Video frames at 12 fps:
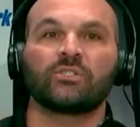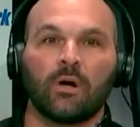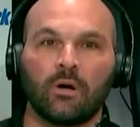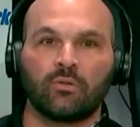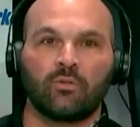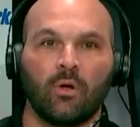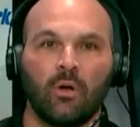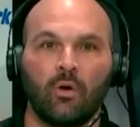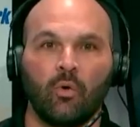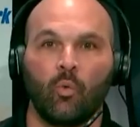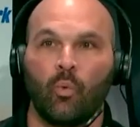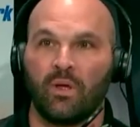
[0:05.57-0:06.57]
start,
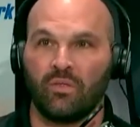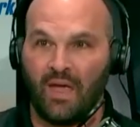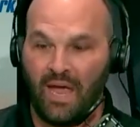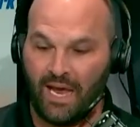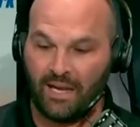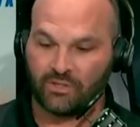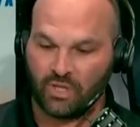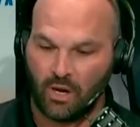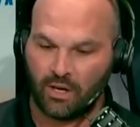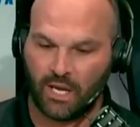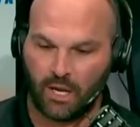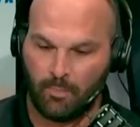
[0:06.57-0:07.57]
though, with Ed
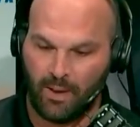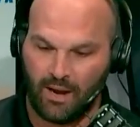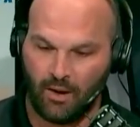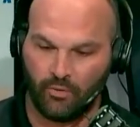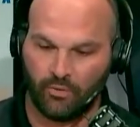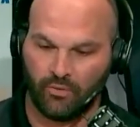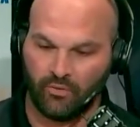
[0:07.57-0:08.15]
talking about